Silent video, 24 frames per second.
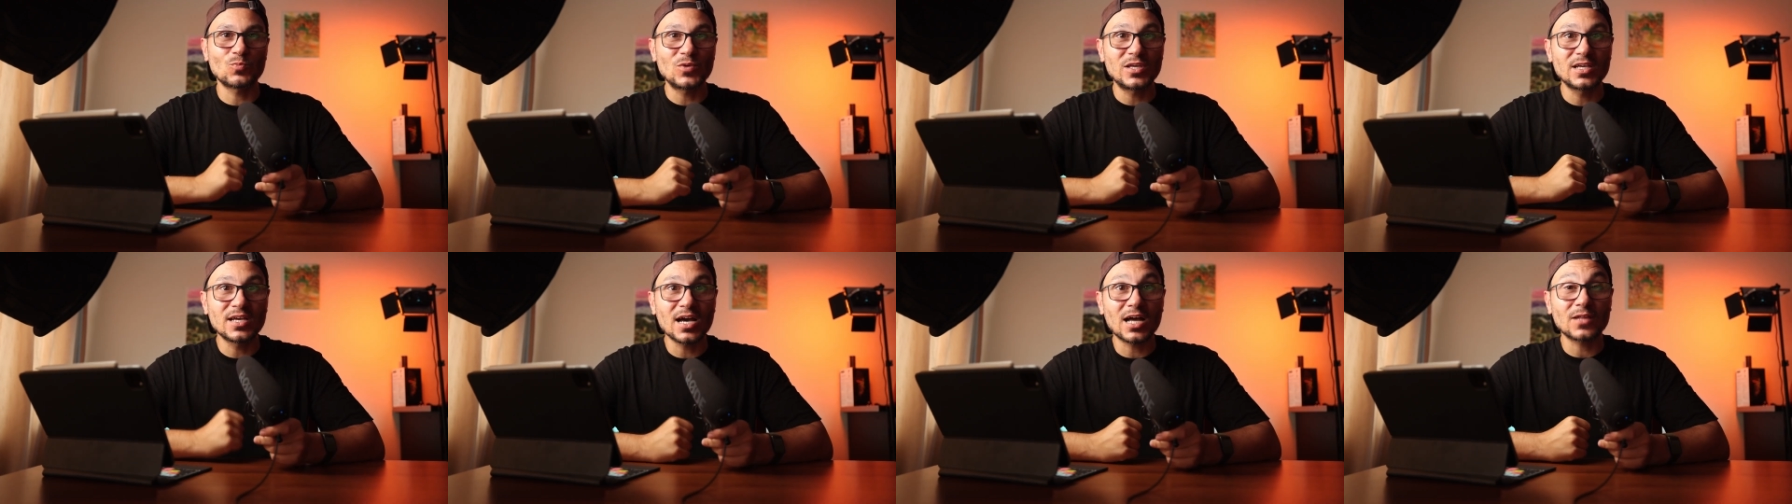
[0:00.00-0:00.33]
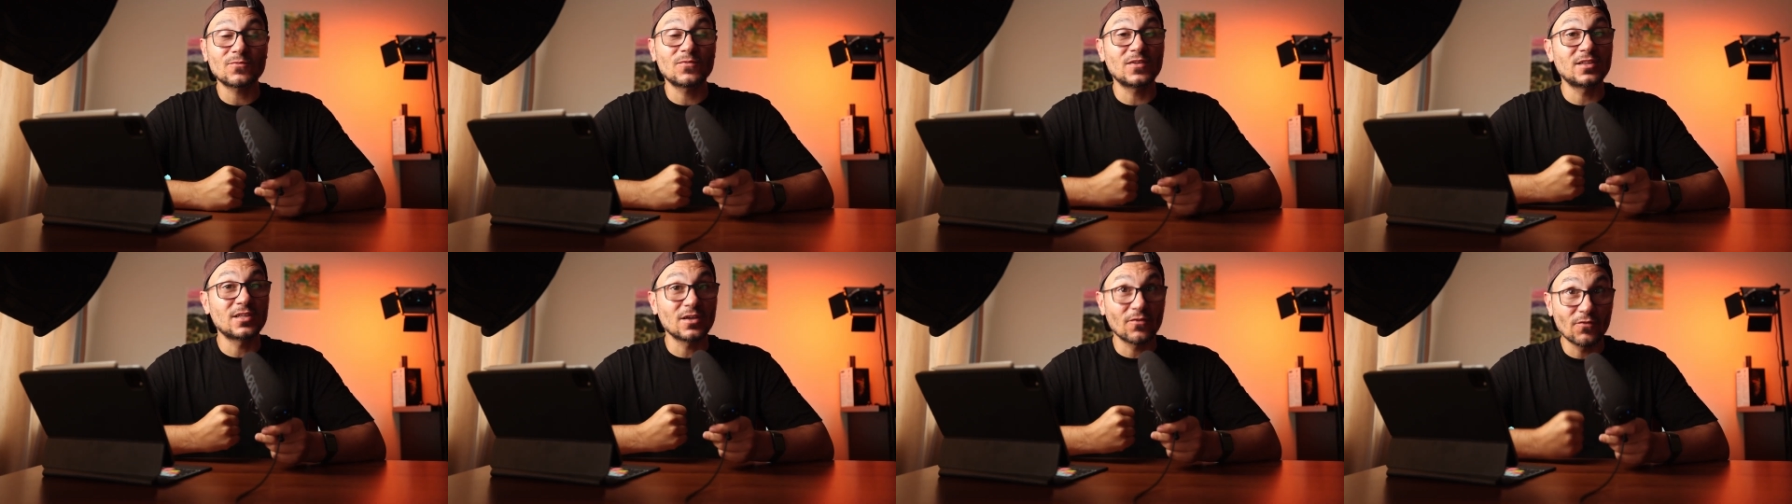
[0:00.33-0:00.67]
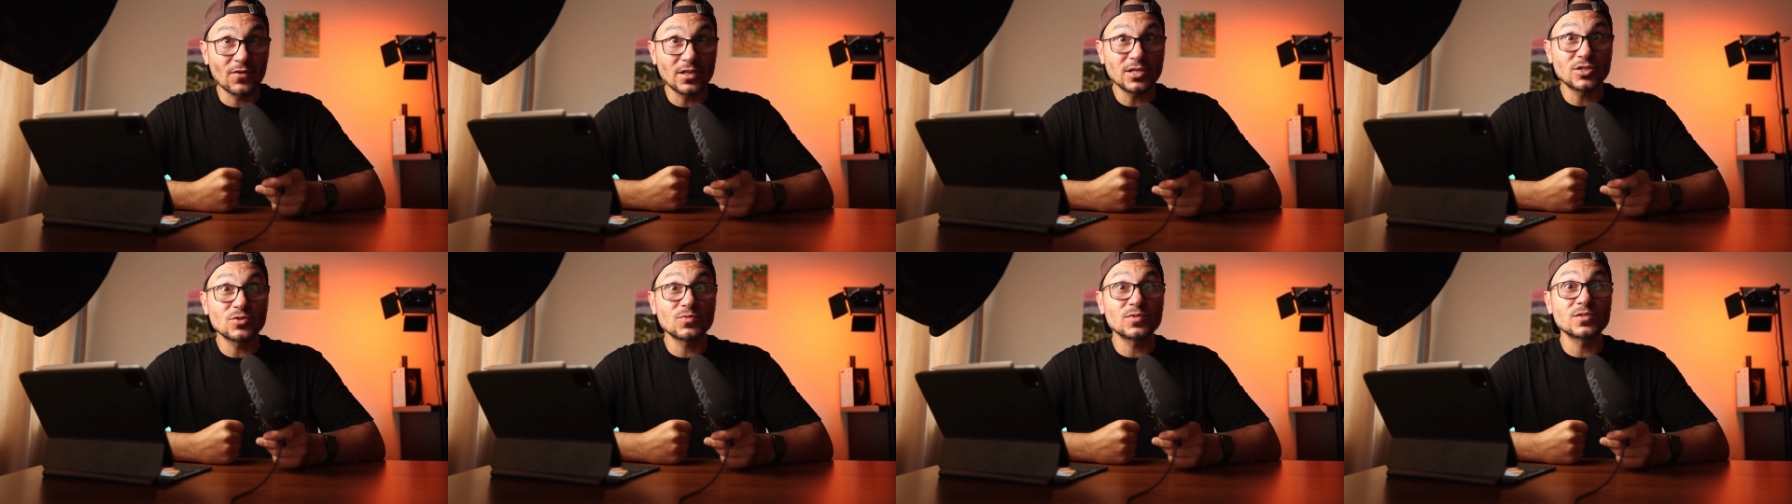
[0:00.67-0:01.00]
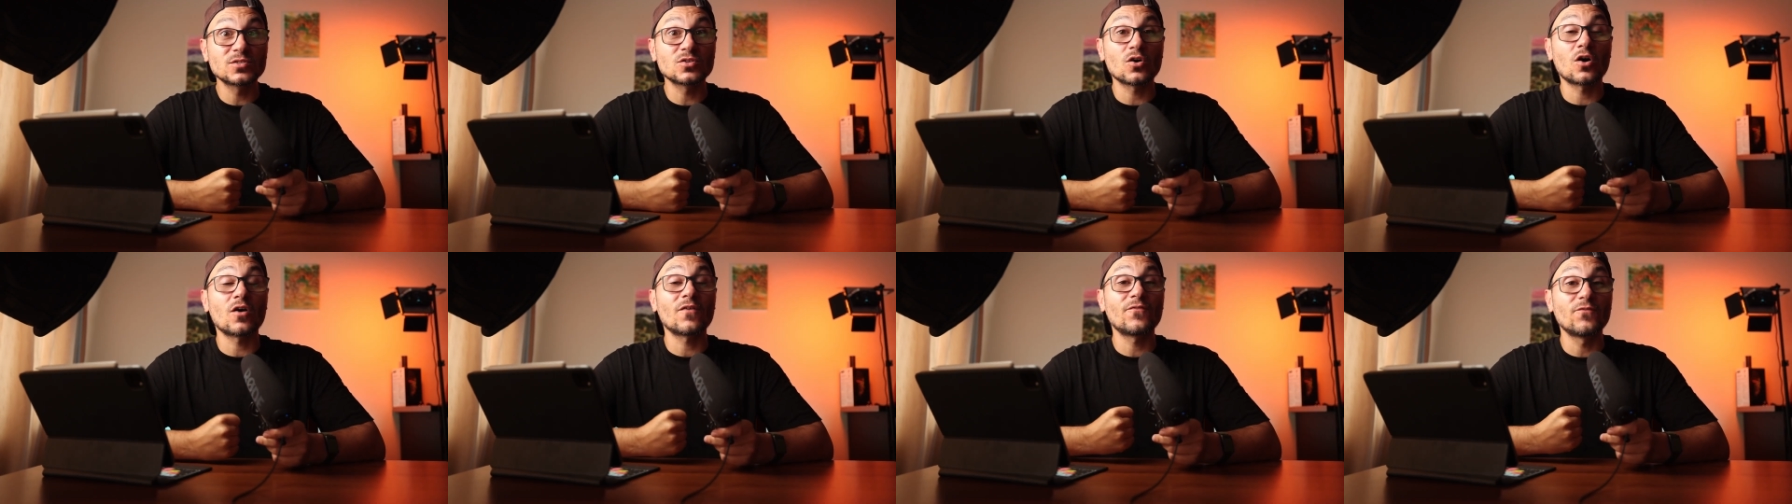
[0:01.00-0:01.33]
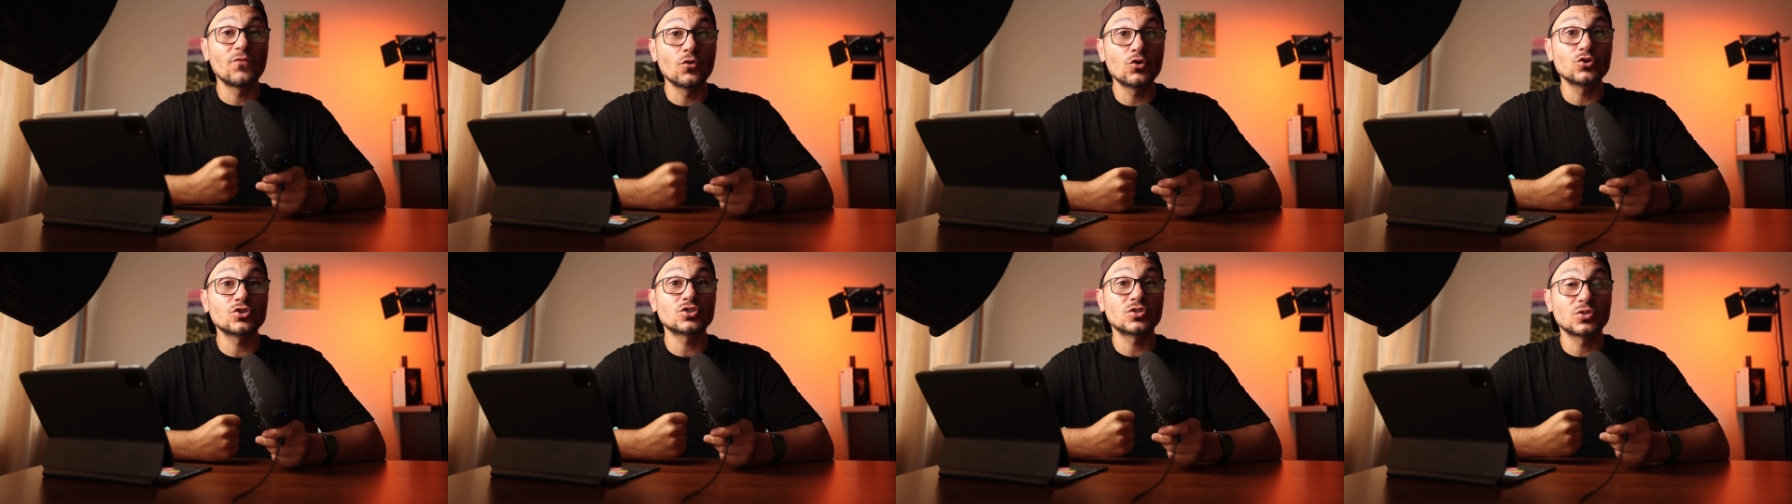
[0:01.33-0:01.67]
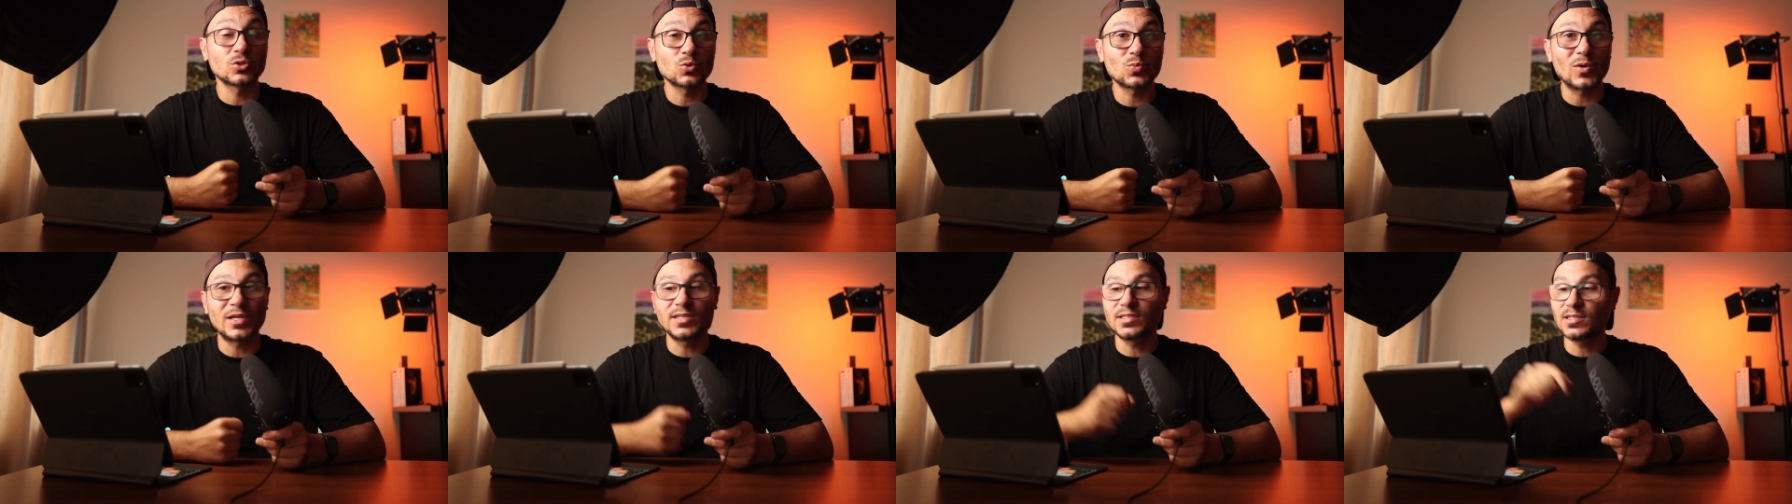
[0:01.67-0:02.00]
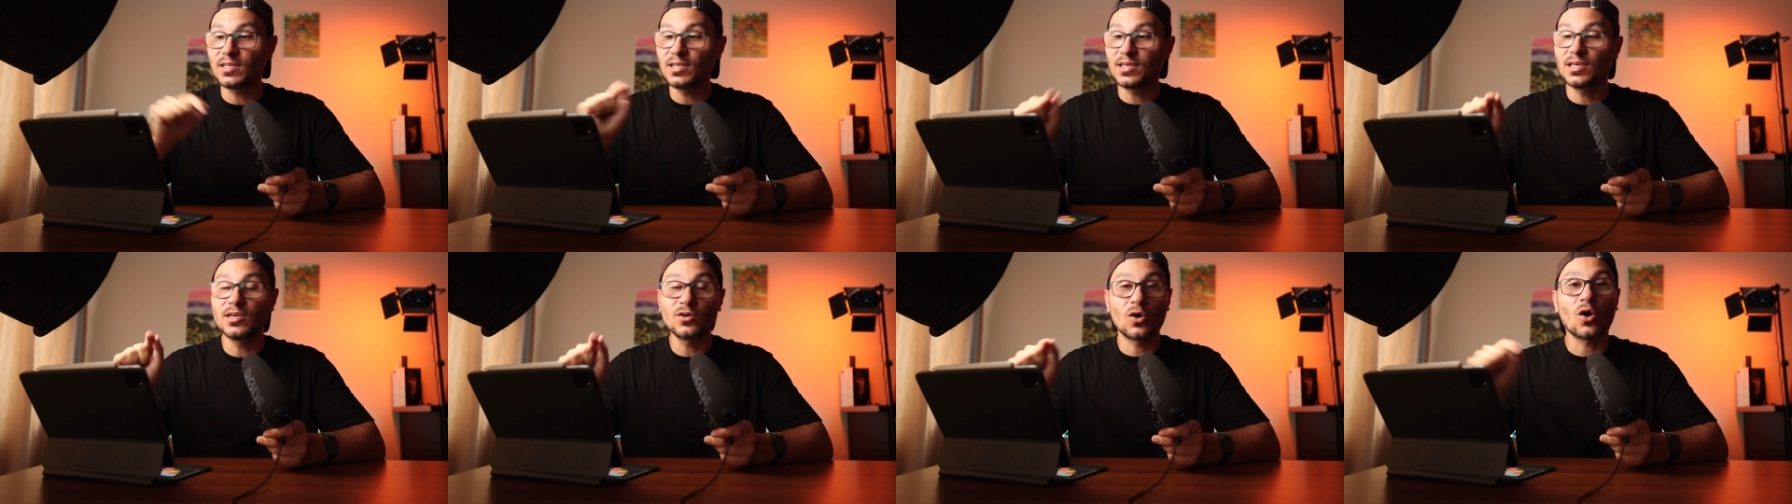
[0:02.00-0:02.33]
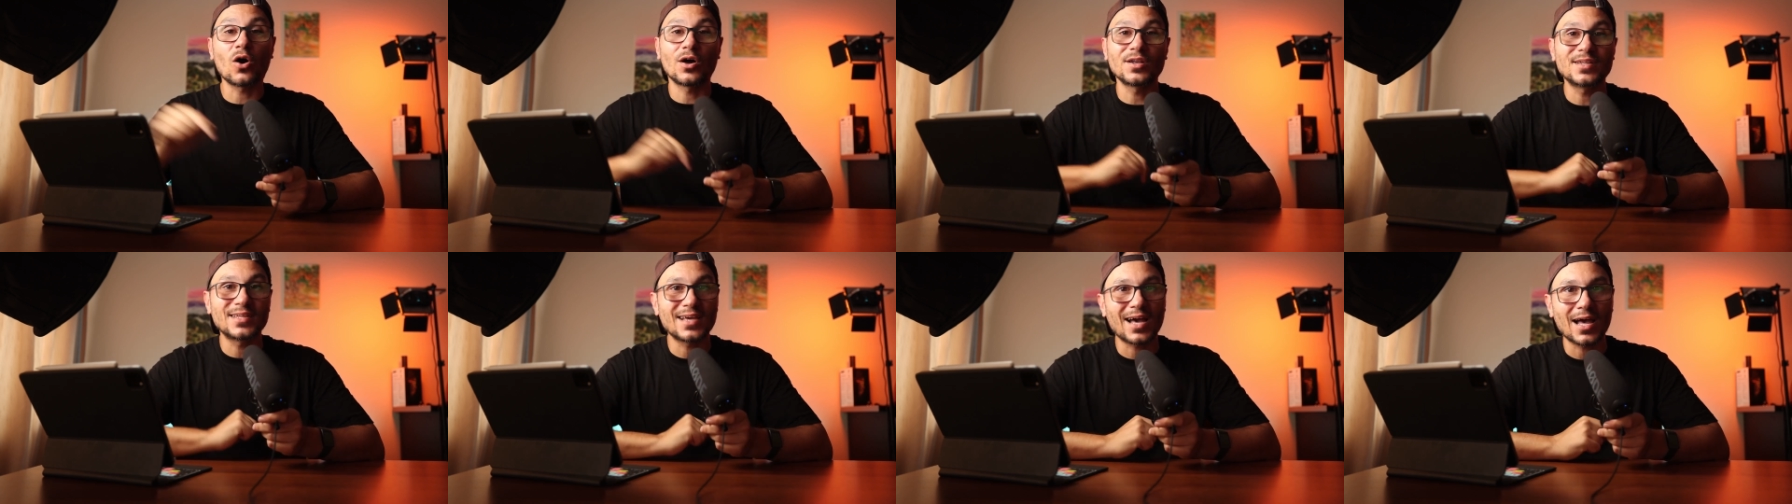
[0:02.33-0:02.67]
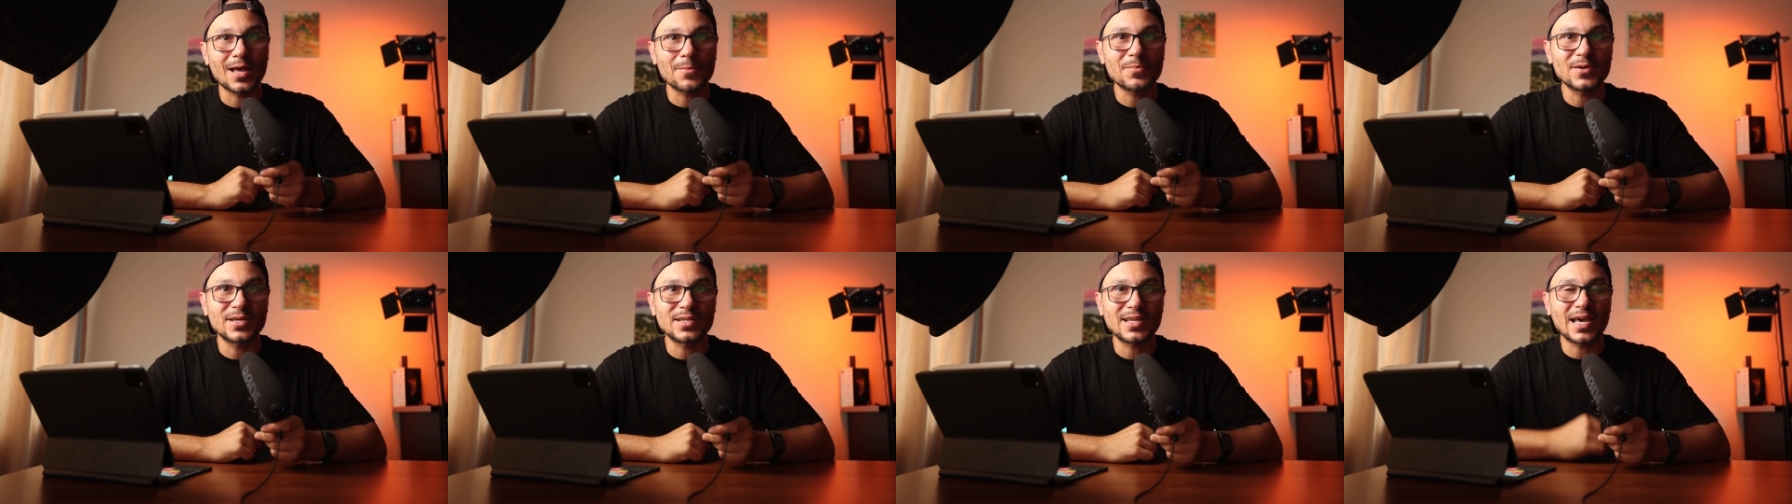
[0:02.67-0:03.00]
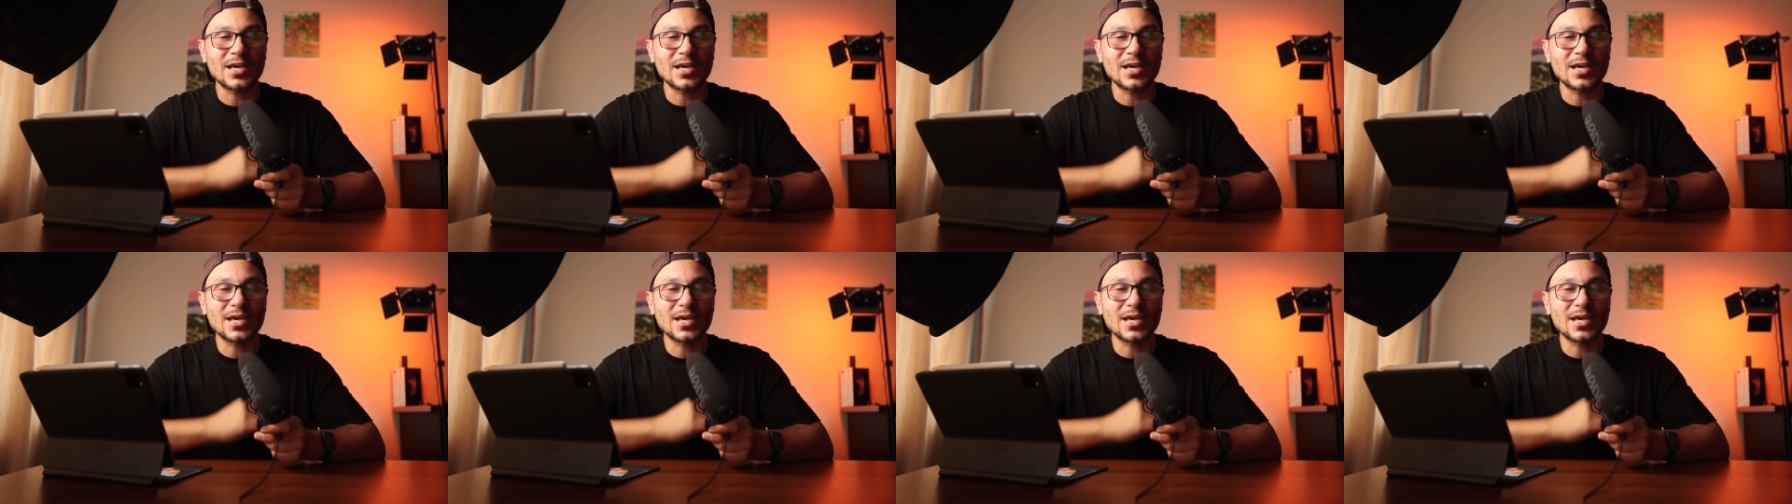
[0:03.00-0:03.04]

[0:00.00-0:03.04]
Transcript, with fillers: we got with DaVinci Resolve version 20 here on the iPad.